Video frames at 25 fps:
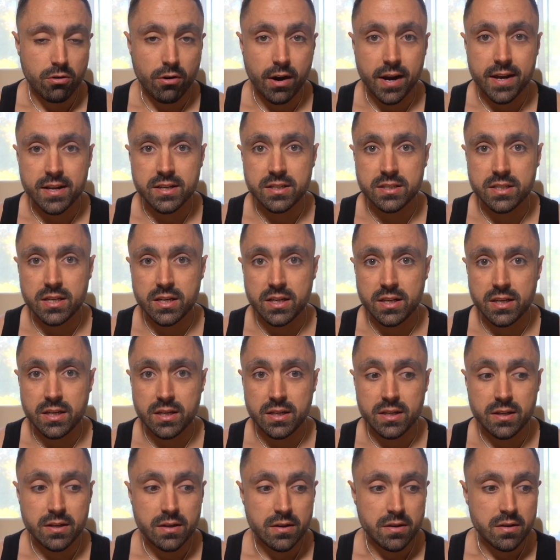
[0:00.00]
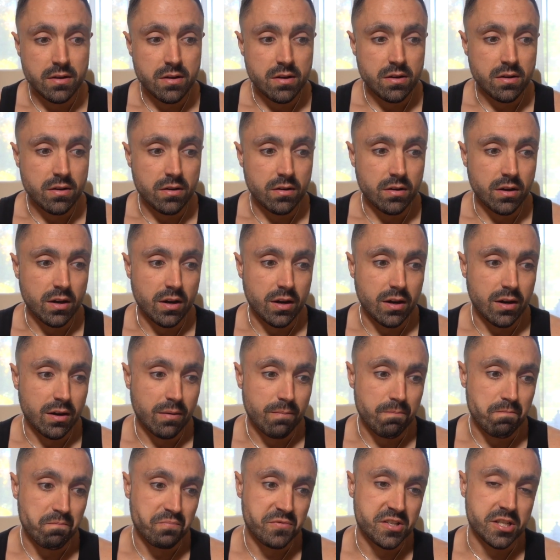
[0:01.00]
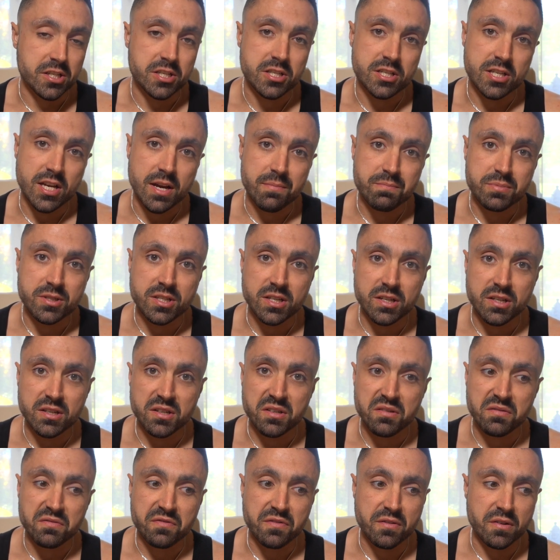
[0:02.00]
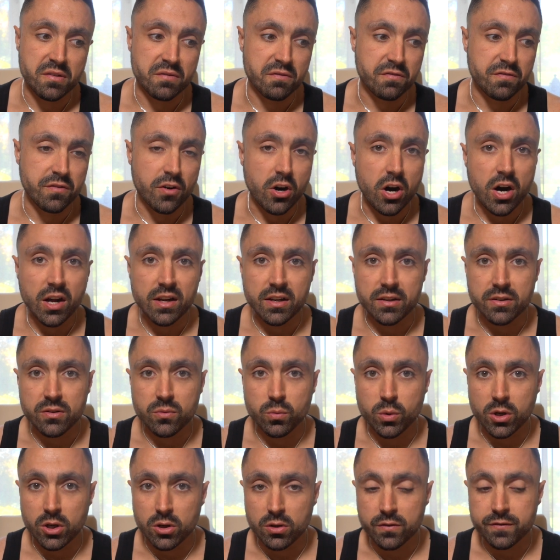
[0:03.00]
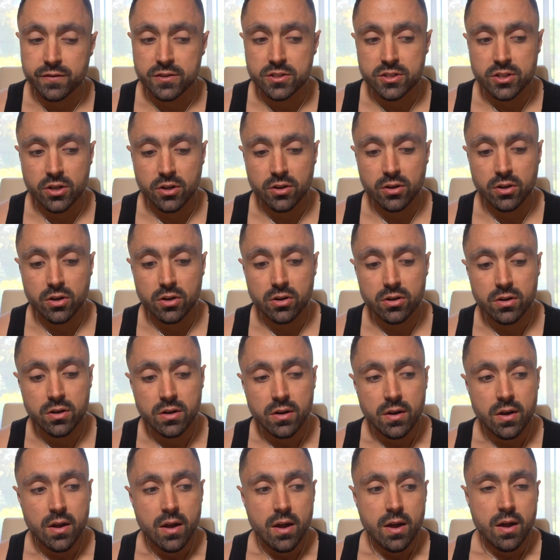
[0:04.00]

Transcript: crazy, um, deceptive, violent world for so long.